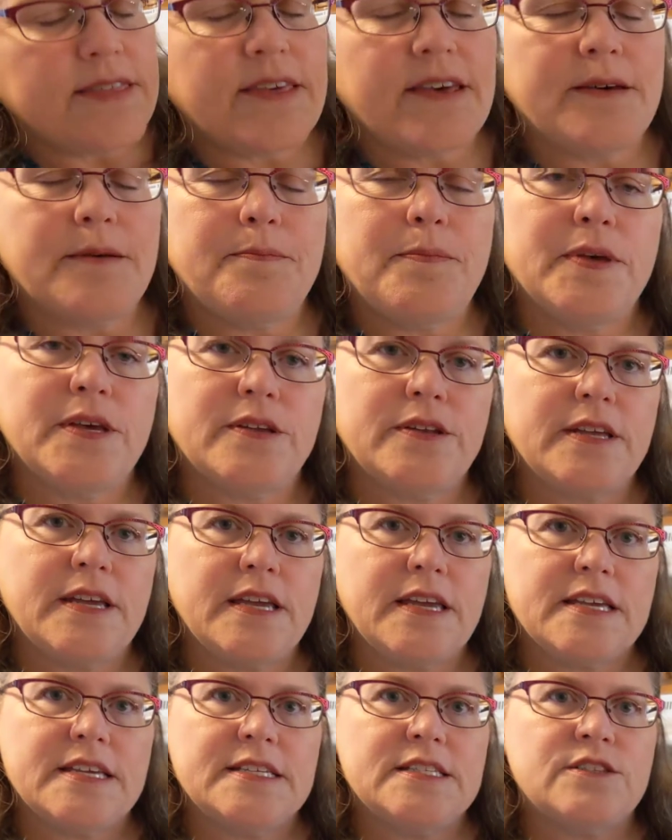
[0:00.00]
the
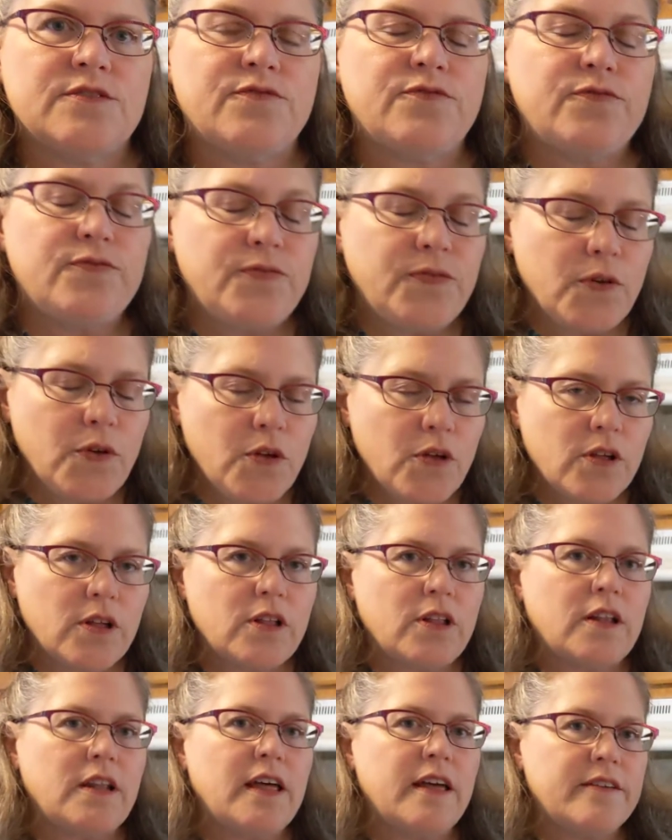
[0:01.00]
building is
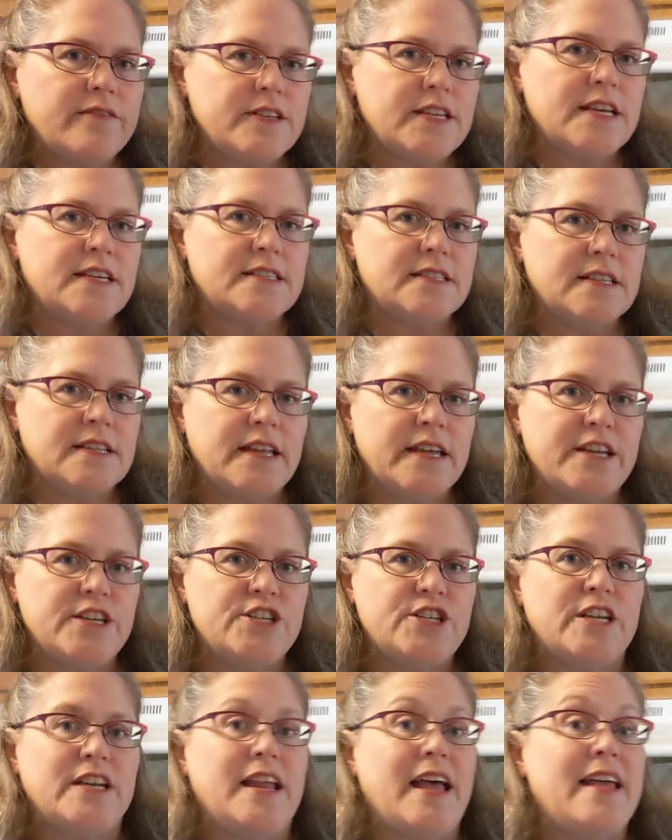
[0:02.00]
full of
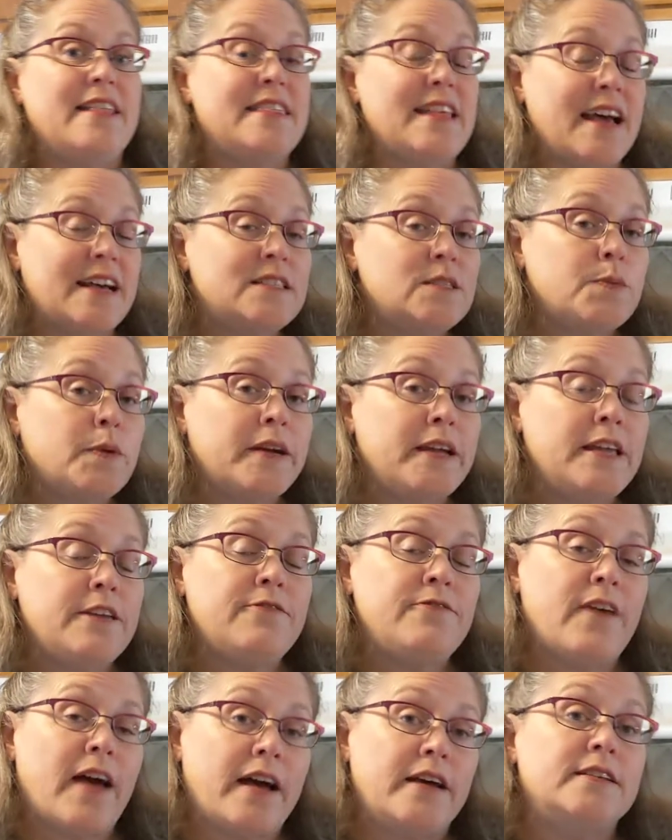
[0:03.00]
tessellation, and that's where he
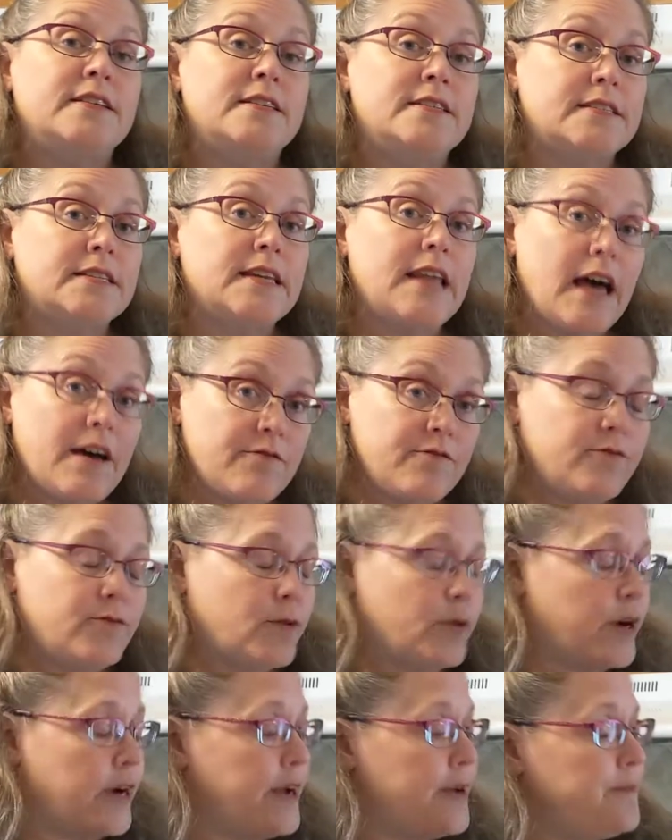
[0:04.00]
found his love
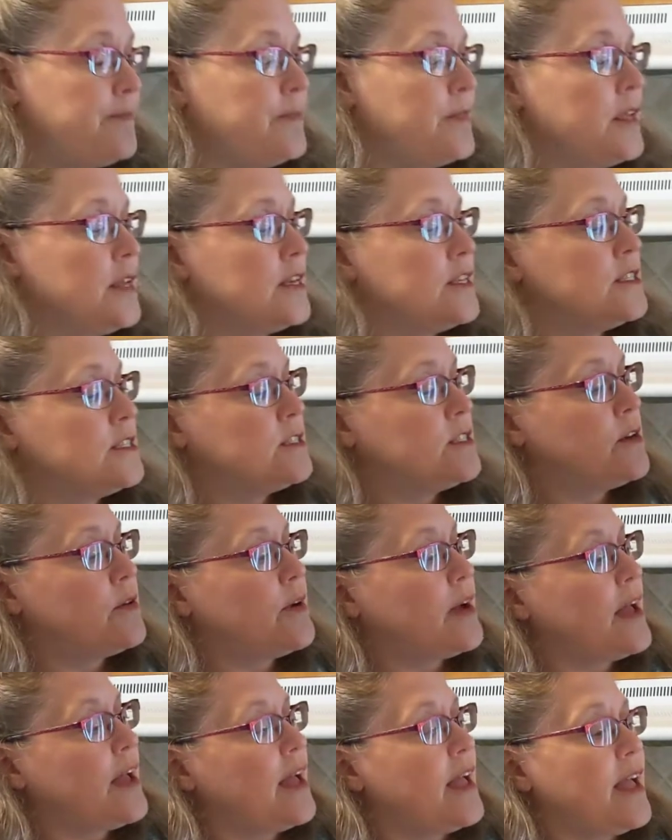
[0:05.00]
for it.
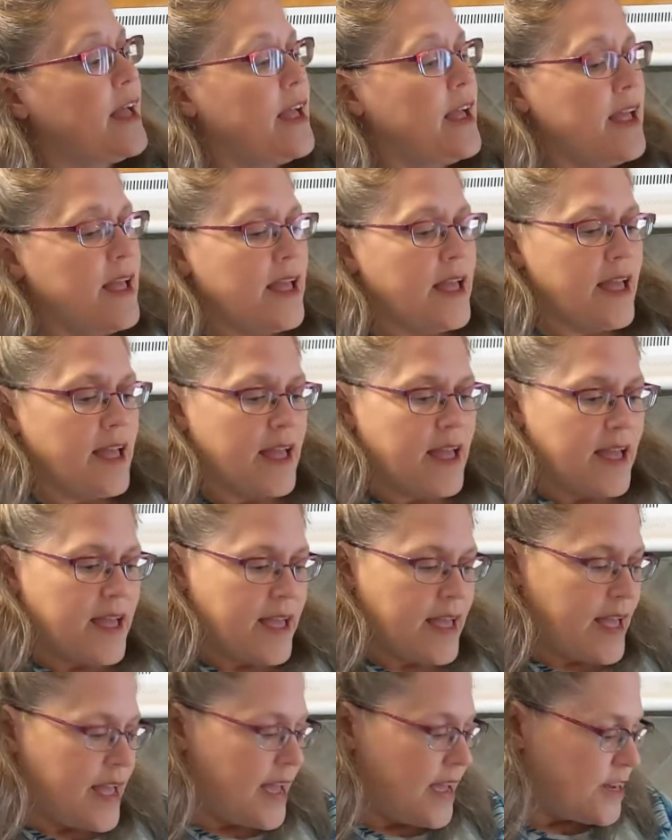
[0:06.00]
So
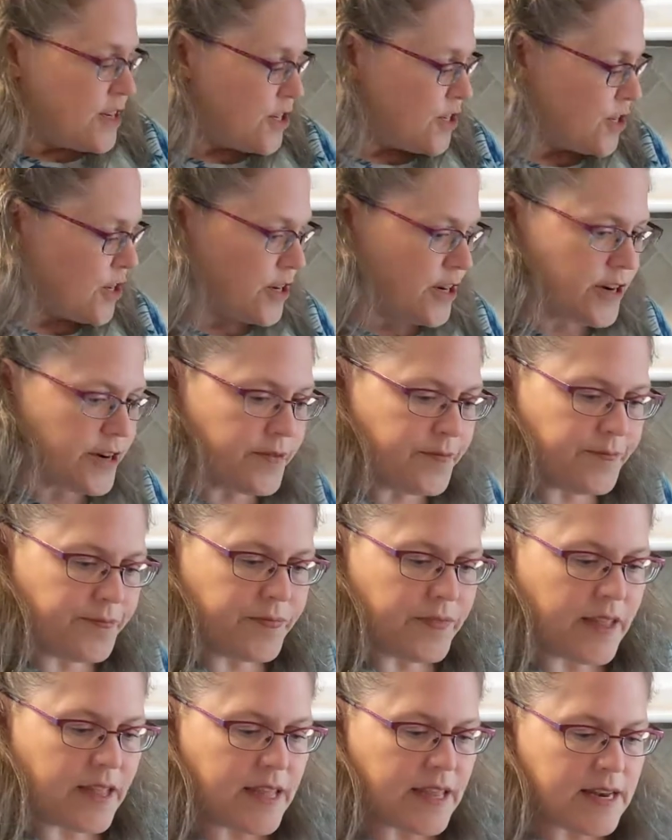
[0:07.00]
Escher
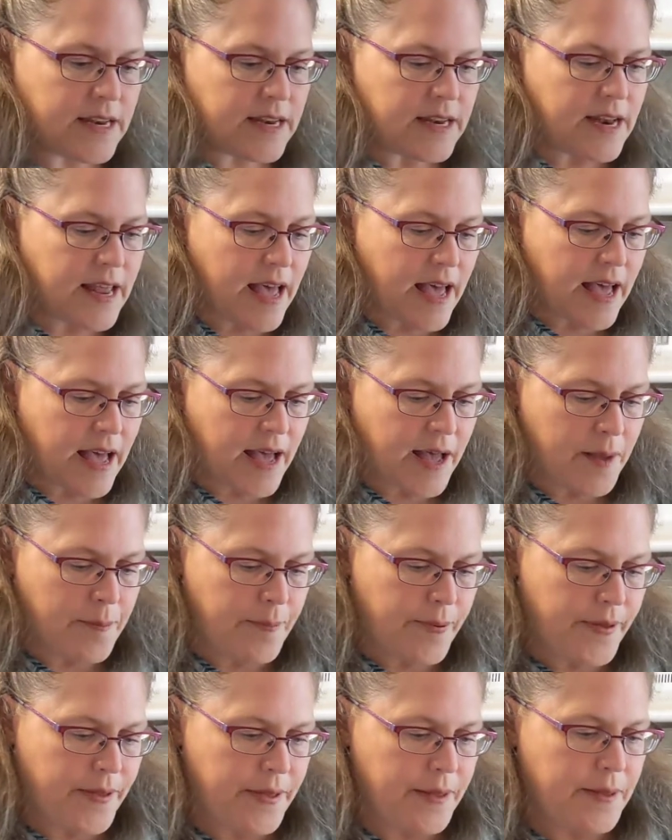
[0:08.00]
ended up
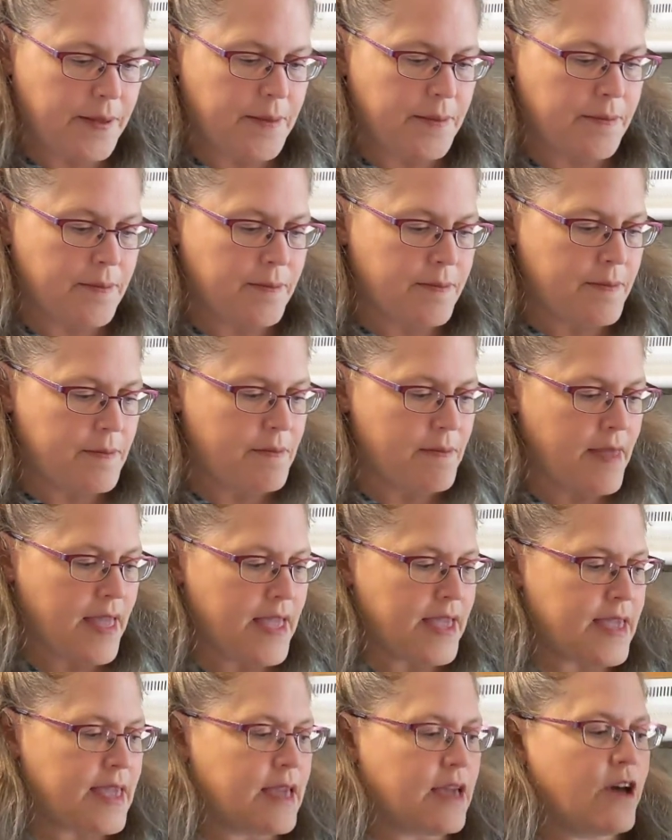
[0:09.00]

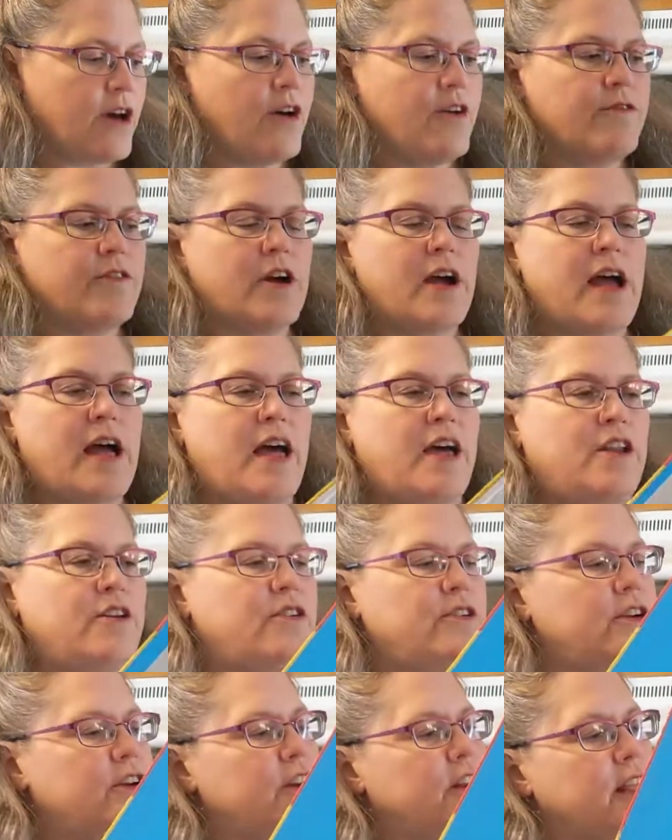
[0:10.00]
making over
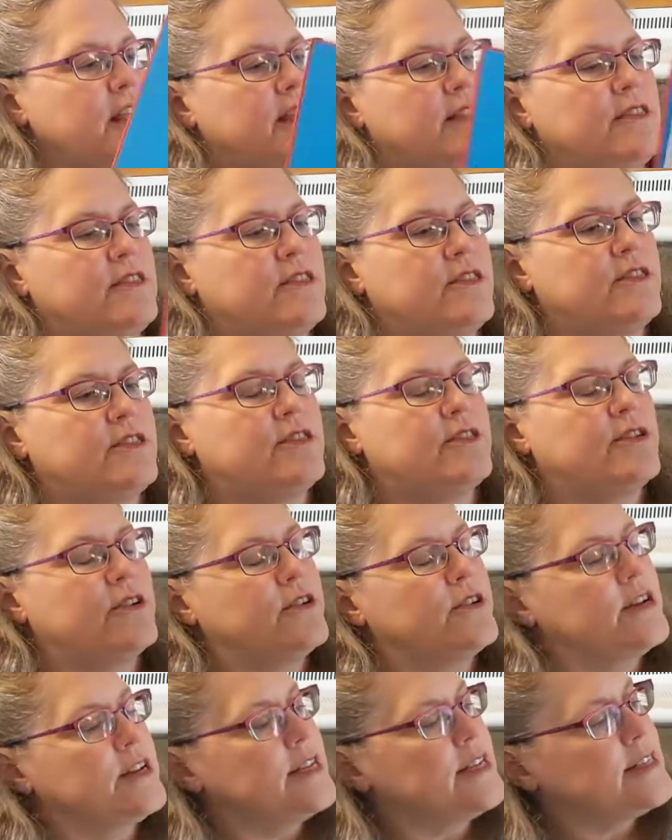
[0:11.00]

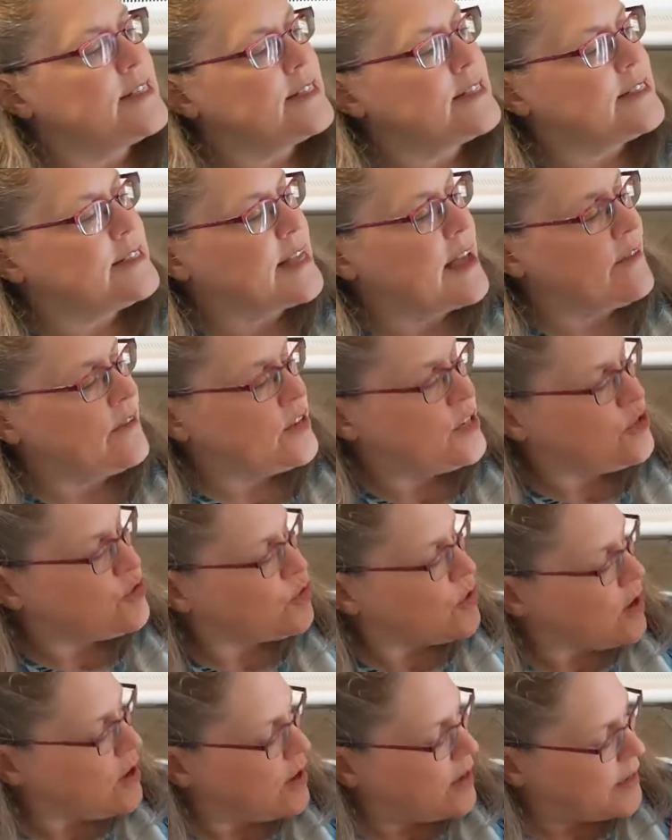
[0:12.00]
137
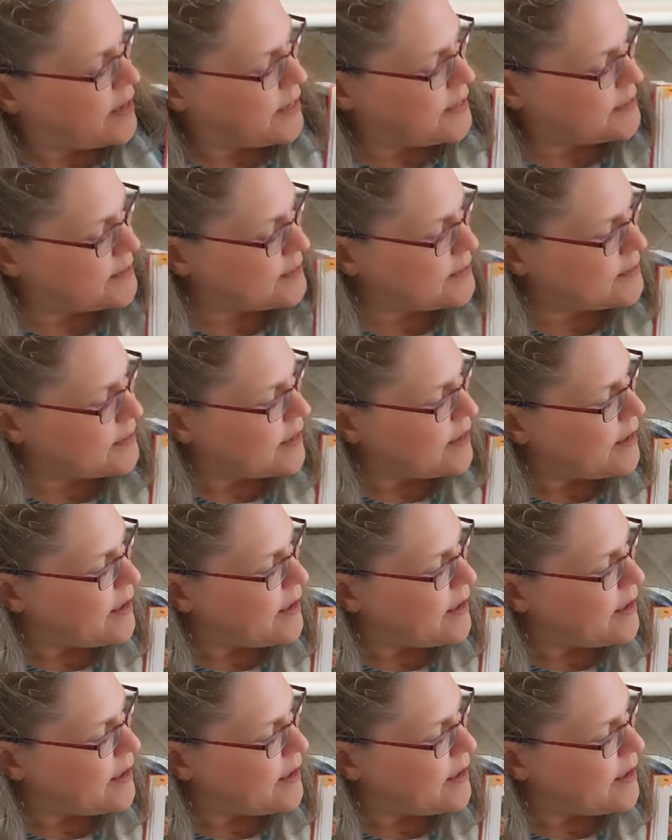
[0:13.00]
drawings